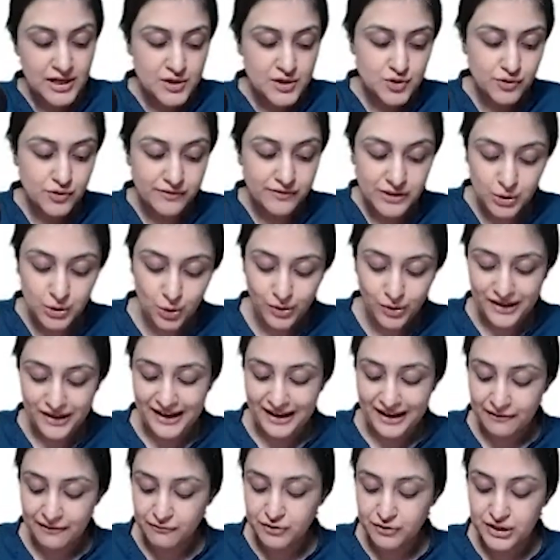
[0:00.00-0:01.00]
So we know
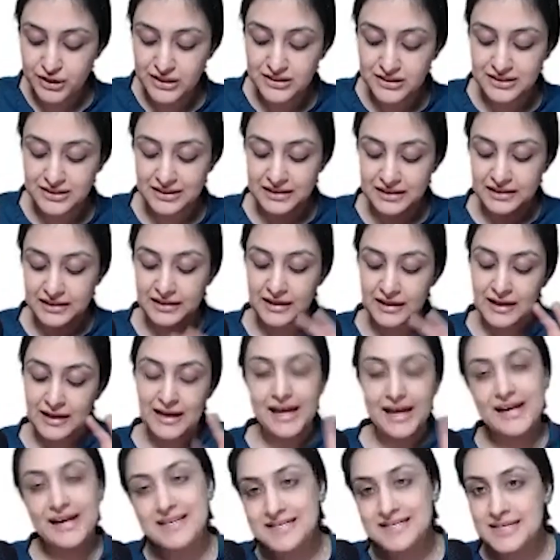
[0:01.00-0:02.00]
everything
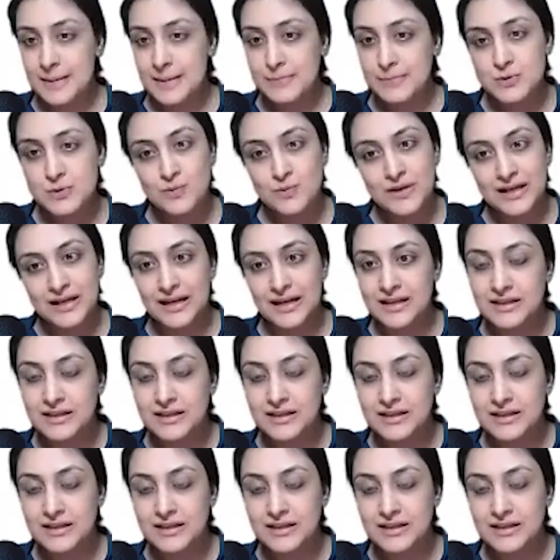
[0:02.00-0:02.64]
except v,